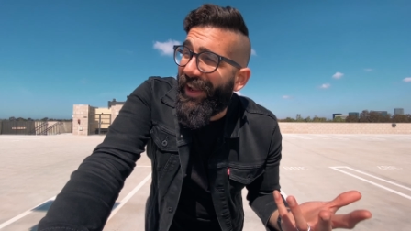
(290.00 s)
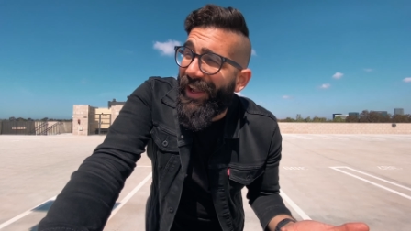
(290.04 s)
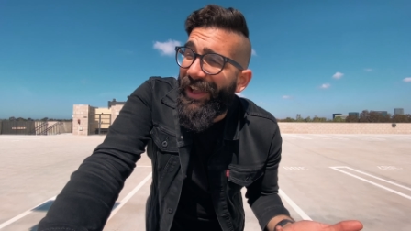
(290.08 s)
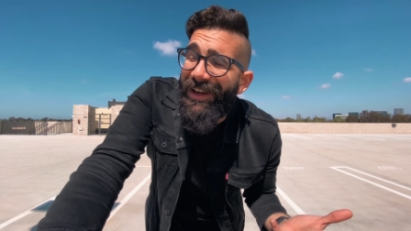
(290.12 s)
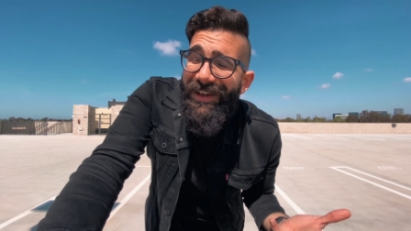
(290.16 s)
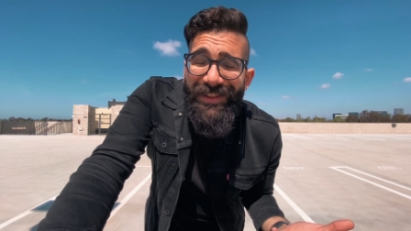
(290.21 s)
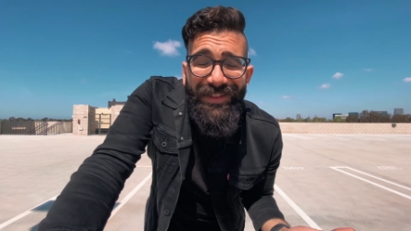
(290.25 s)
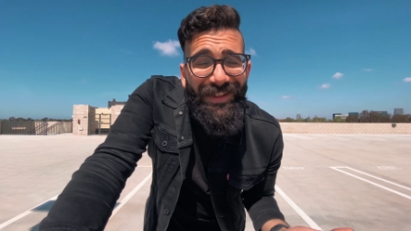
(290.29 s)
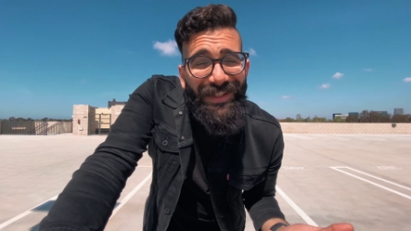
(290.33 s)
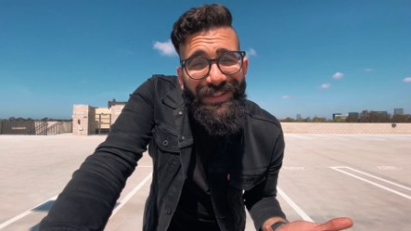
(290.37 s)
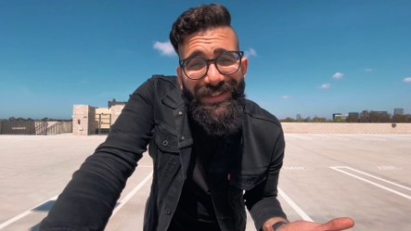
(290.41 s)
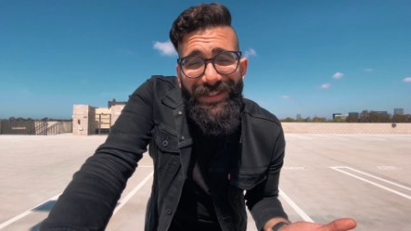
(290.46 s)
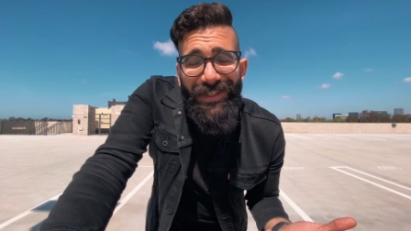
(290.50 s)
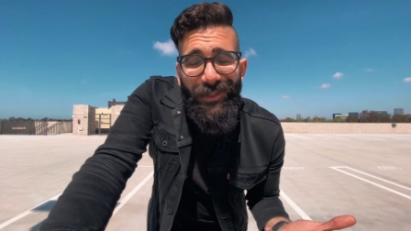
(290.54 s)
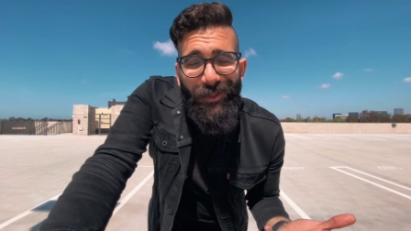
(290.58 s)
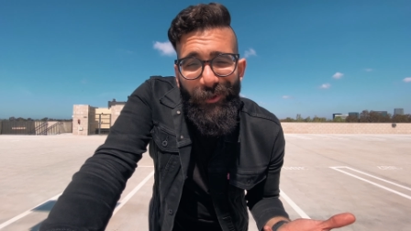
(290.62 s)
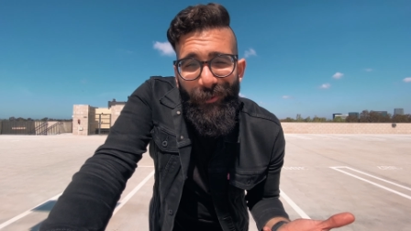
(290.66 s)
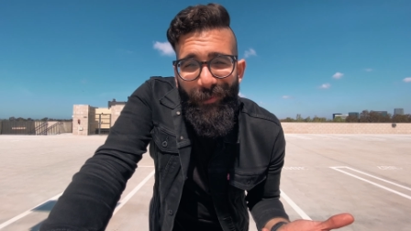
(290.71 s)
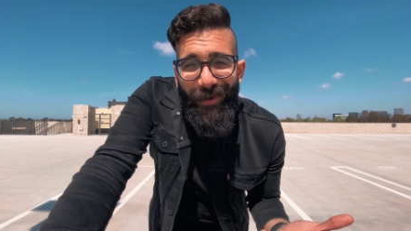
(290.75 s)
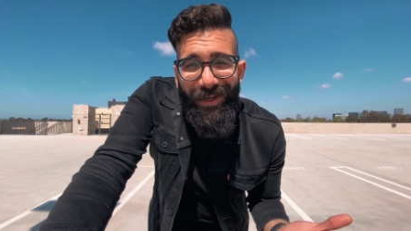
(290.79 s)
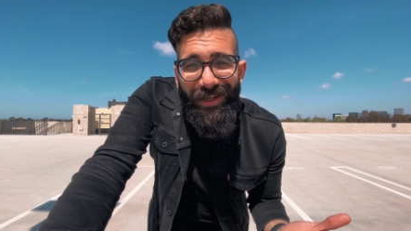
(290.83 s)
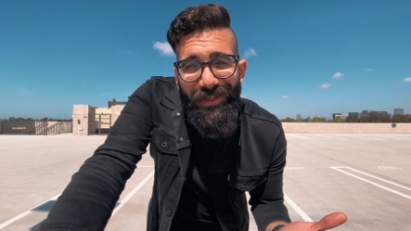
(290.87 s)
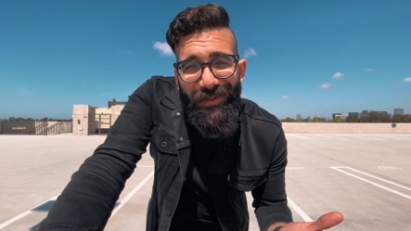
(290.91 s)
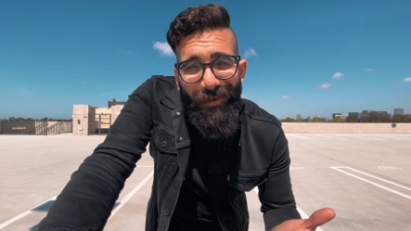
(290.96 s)
And in this
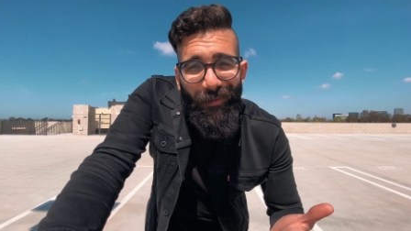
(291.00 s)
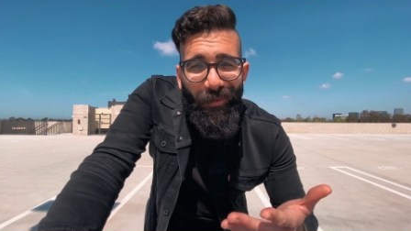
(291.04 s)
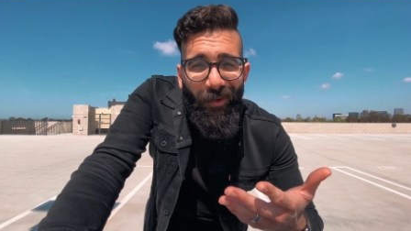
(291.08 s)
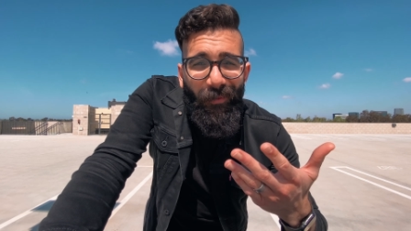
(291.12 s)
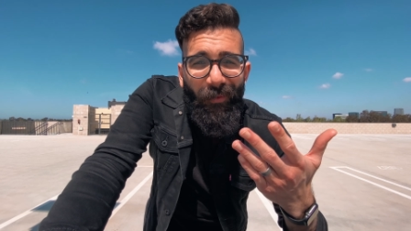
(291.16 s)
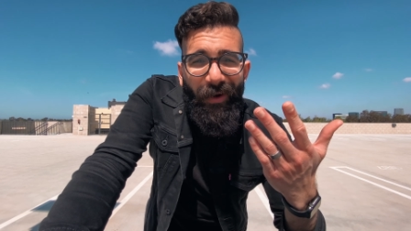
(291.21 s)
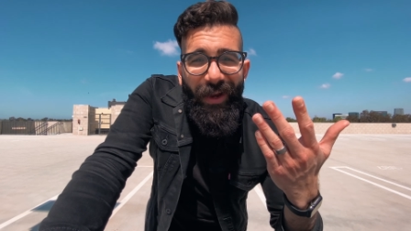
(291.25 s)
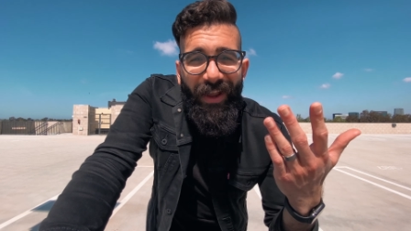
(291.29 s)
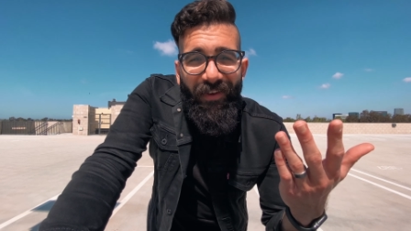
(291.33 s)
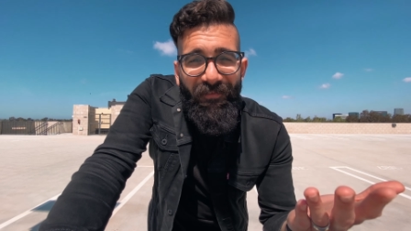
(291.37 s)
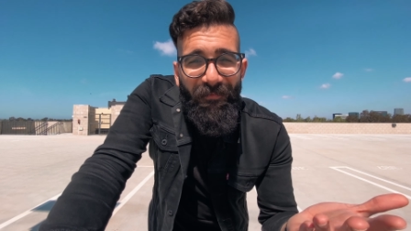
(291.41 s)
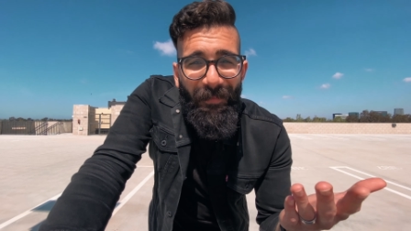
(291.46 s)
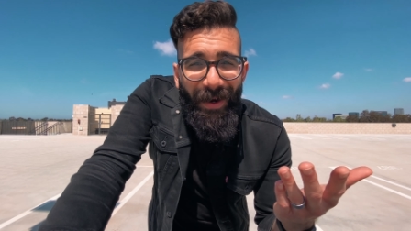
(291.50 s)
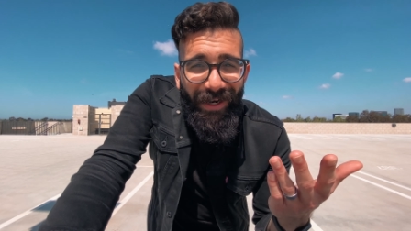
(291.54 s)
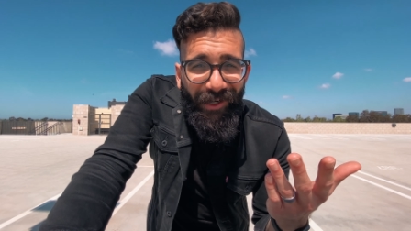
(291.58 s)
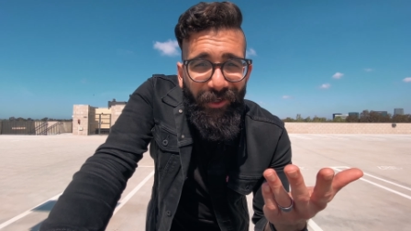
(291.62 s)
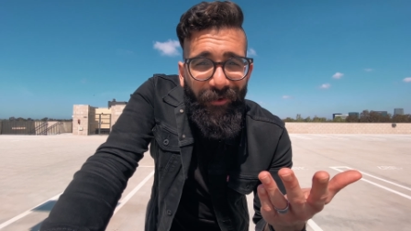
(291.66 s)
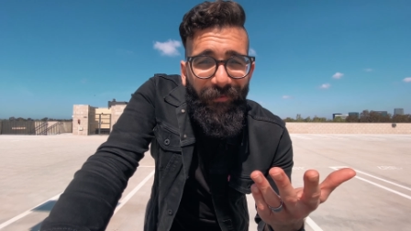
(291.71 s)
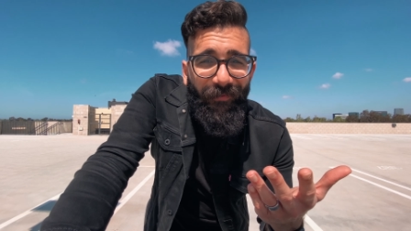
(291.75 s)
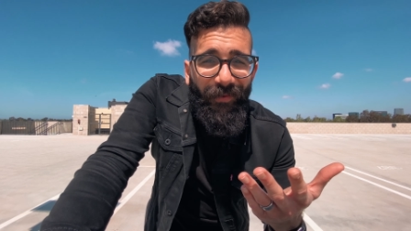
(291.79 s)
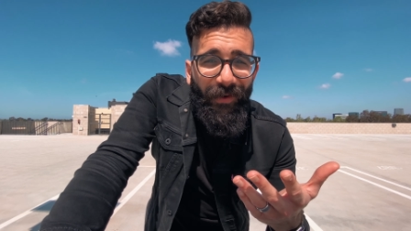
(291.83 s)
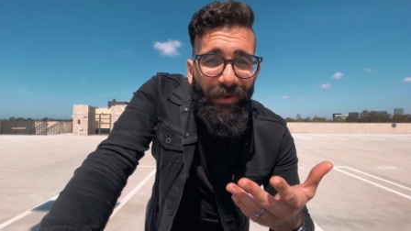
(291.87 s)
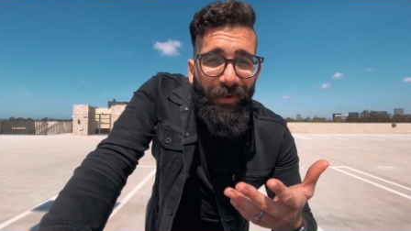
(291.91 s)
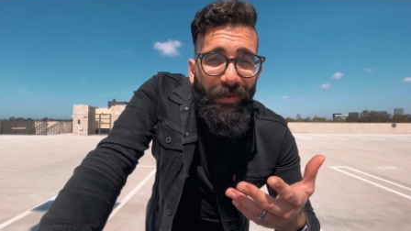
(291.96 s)
situation, when we have
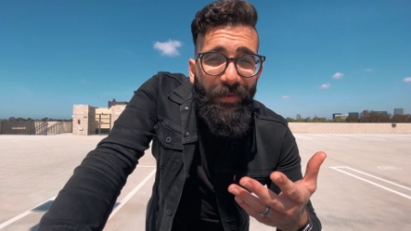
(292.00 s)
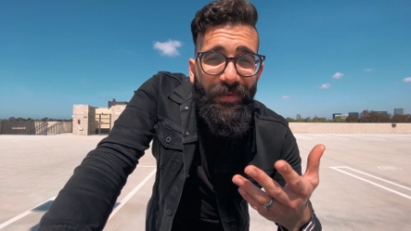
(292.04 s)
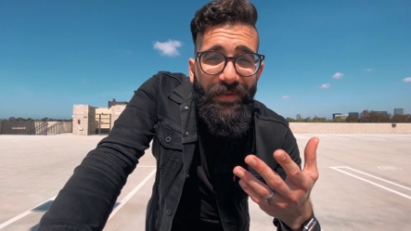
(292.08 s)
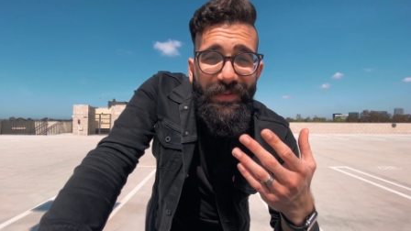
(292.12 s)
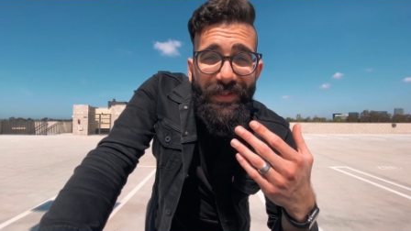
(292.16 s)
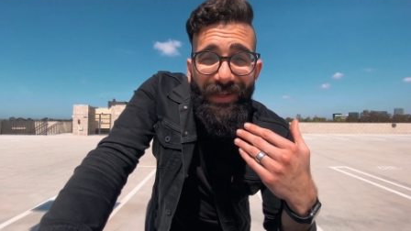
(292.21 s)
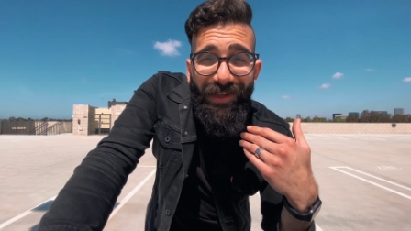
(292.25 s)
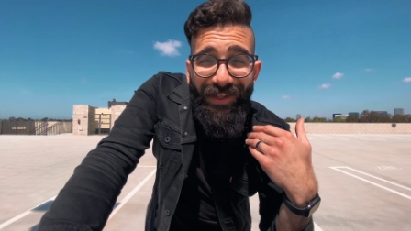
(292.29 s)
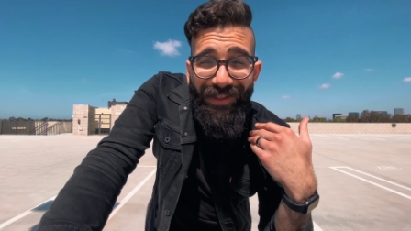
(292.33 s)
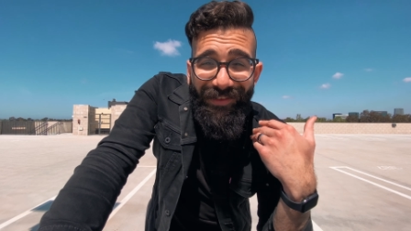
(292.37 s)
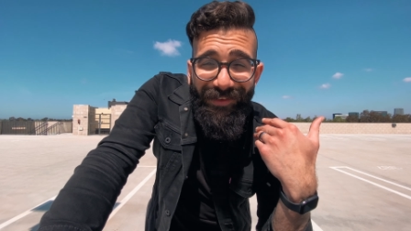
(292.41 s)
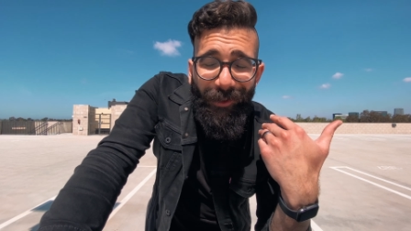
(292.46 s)
microphones,